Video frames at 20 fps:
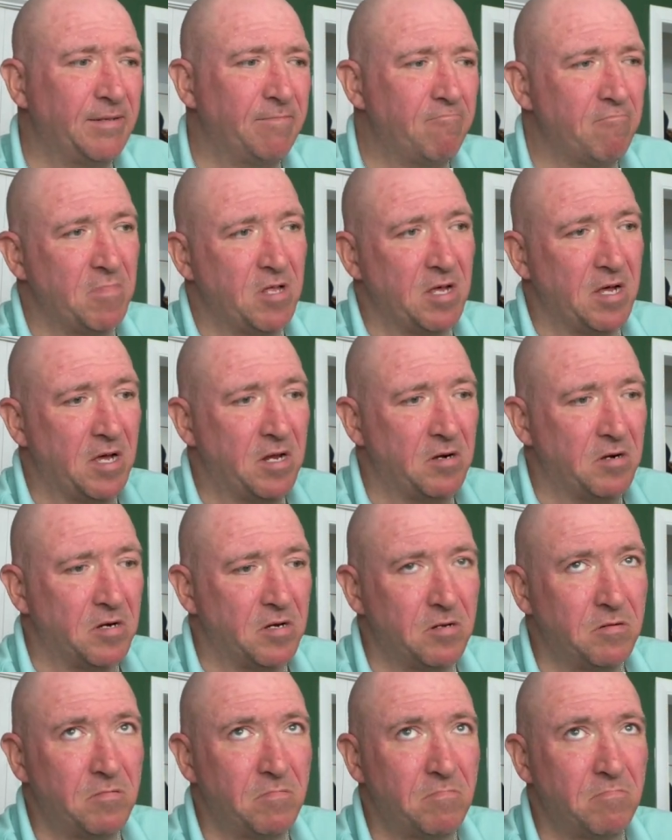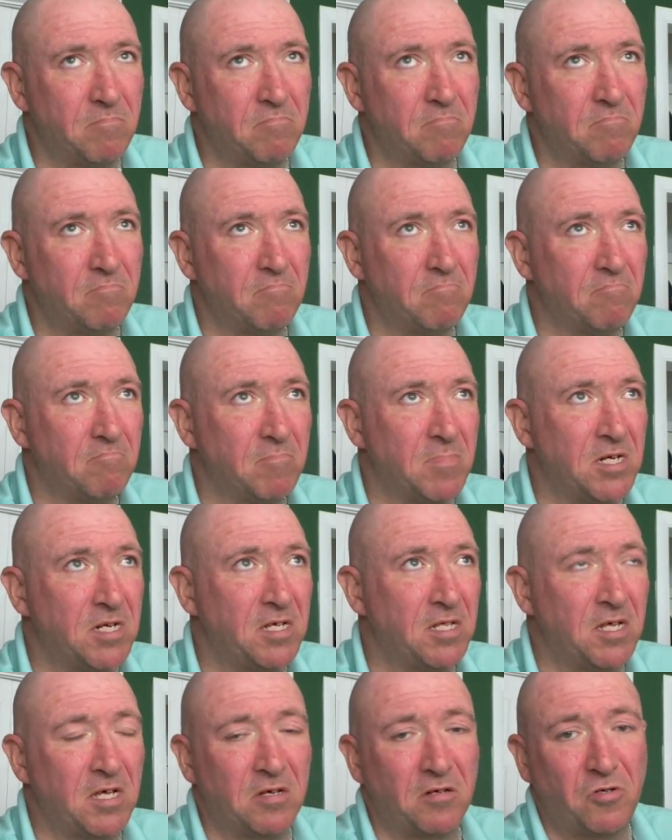I don't know, an
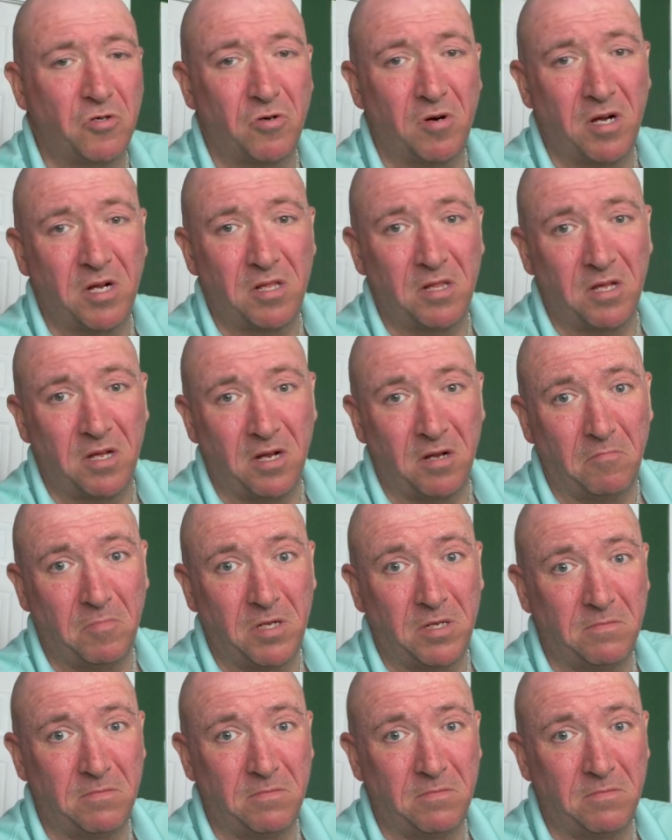illegal drug lab.